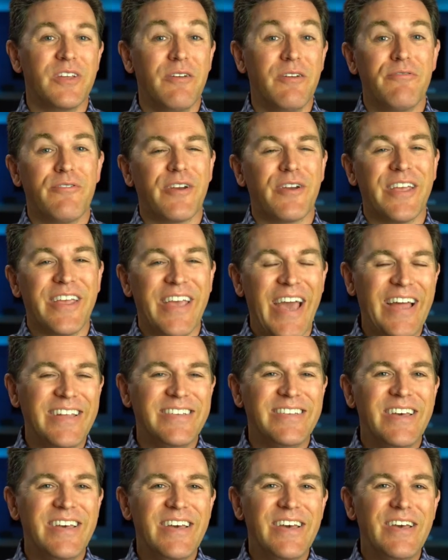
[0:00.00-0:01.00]
going to
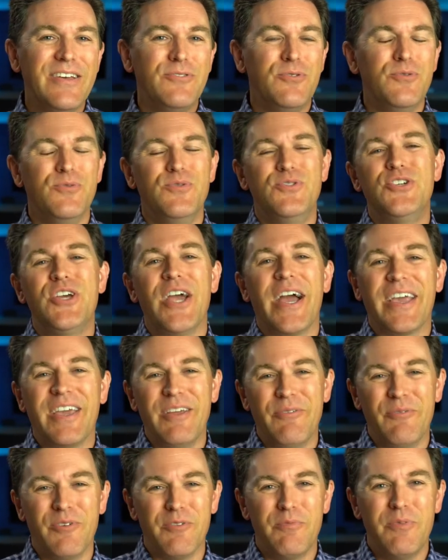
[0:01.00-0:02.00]
forget to check
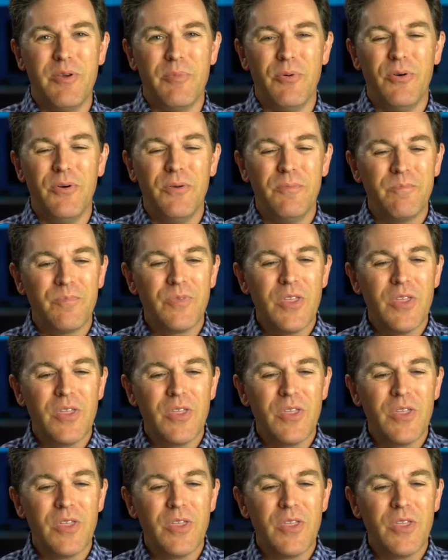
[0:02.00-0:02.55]
in with people.